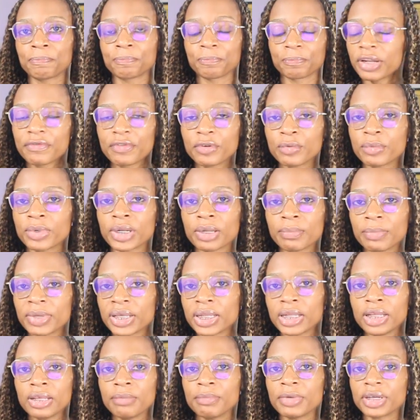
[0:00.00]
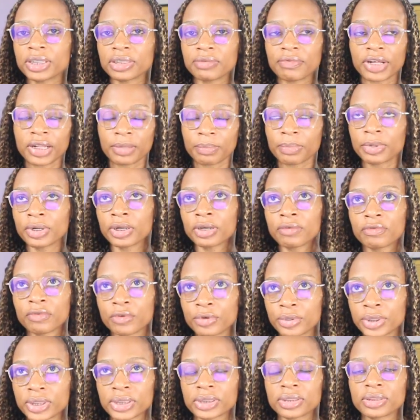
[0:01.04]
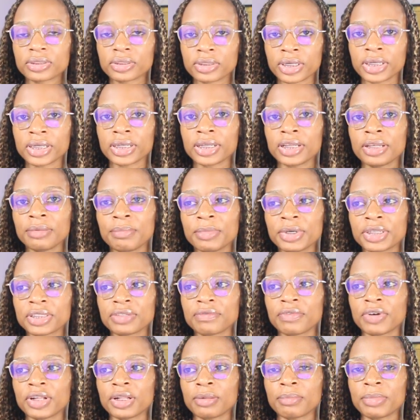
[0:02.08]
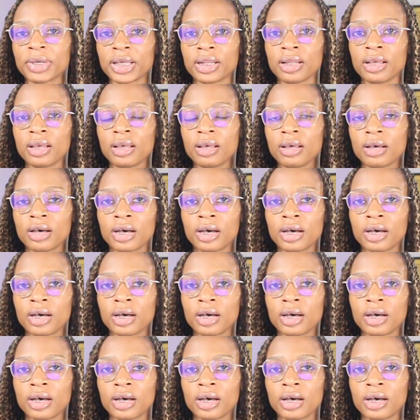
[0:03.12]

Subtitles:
But if you want to be an email developer, of course, start in email development.